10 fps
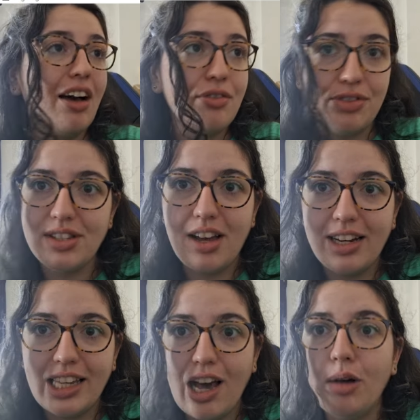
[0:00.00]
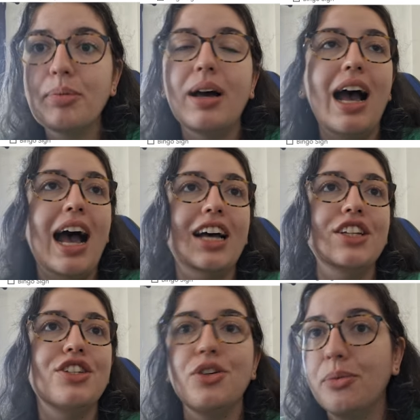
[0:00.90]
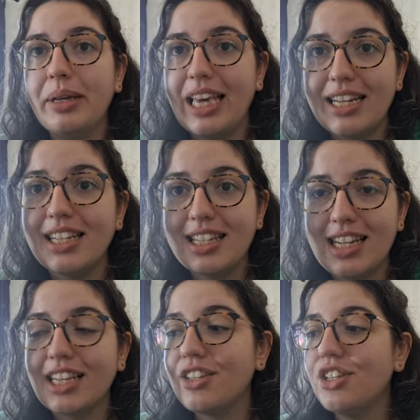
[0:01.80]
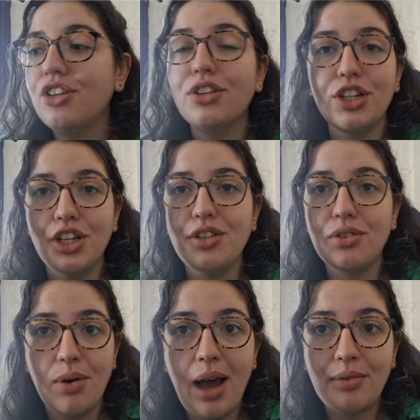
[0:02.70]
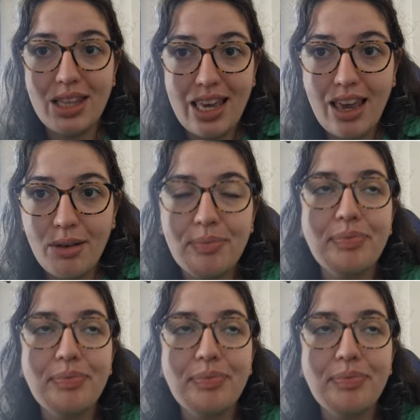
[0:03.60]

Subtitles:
for signing up, and you'll be getting stickers that you can use throughout the year.